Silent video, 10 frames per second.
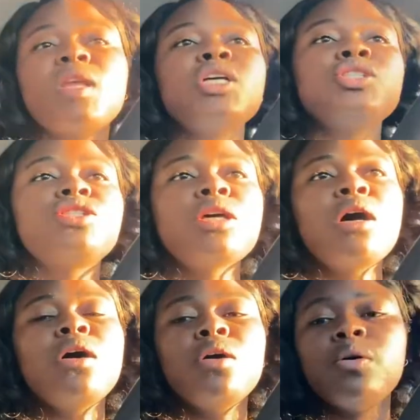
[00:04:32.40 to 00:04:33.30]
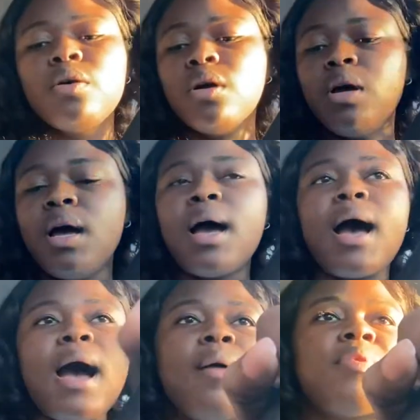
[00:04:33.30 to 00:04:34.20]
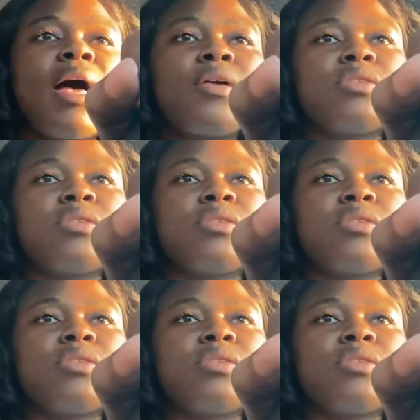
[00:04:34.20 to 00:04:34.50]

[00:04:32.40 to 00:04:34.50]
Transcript: So I'm like